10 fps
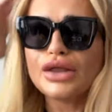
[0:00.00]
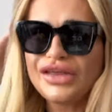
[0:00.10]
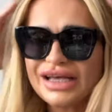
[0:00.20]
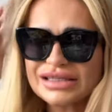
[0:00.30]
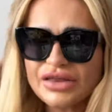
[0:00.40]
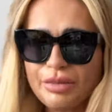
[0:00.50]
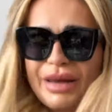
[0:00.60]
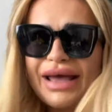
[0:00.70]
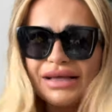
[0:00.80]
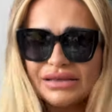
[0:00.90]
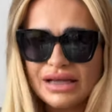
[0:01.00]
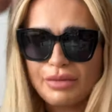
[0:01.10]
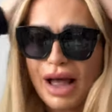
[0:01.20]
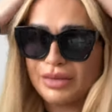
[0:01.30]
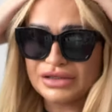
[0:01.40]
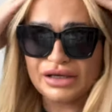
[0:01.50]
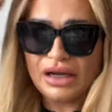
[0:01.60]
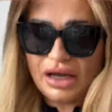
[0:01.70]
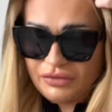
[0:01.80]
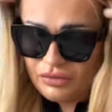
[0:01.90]
These are the bears. I'm absolutely in
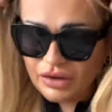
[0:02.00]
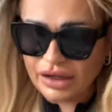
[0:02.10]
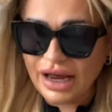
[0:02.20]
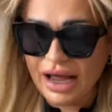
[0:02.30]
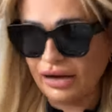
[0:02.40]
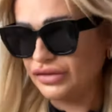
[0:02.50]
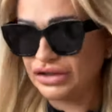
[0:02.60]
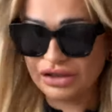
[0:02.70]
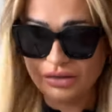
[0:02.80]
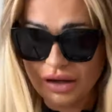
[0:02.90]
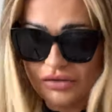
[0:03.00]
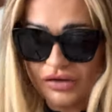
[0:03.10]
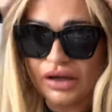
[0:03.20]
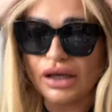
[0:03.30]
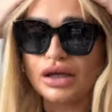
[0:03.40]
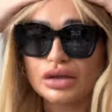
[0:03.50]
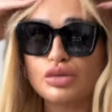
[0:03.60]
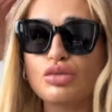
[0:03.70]
love. I'm gonna have to do a fucking